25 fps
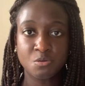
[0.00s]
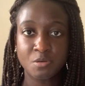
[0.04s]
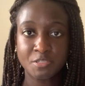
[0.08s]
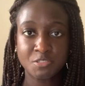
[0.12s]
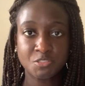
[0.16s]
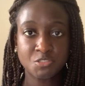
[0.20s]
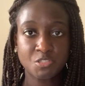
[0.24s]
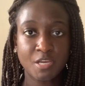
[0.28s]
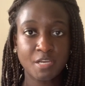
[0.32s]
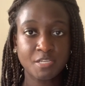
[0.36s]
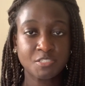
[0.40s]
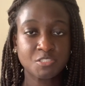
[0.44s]

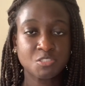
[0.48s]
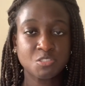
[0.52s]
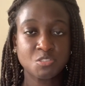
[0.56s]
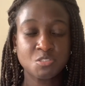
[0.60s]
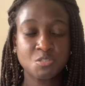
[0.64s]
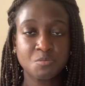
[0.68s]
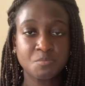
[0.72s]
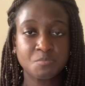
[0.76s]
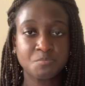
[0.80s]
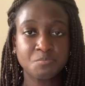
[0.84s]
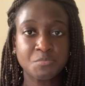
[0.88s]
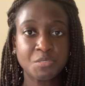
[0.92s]
extractions
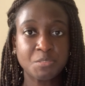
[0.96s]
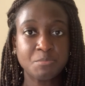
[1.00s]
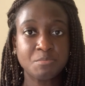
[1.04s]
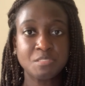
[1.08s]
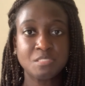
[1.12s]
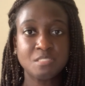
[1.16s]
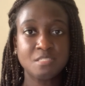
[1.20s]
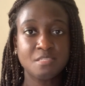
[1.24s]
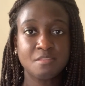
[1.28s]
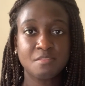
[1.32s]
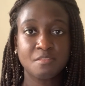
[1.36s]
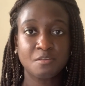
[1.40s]
on baby
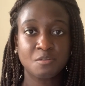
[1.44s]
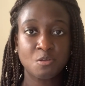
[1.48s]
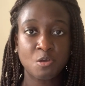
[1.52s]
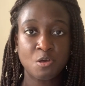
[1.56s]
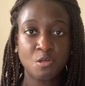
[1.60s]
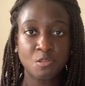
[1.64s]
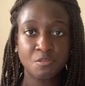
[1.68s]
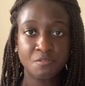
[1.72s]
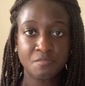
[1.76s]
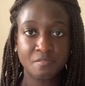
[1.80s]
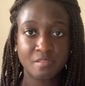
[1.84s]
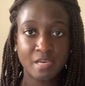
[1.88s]
teeth and
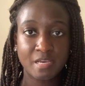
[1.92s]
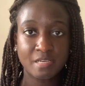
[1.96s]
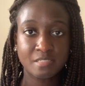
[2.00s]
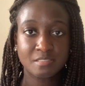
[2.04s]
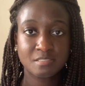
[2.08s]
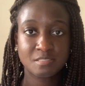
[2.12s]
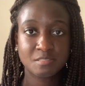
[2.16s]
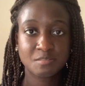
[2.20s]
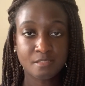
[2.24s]
all of that.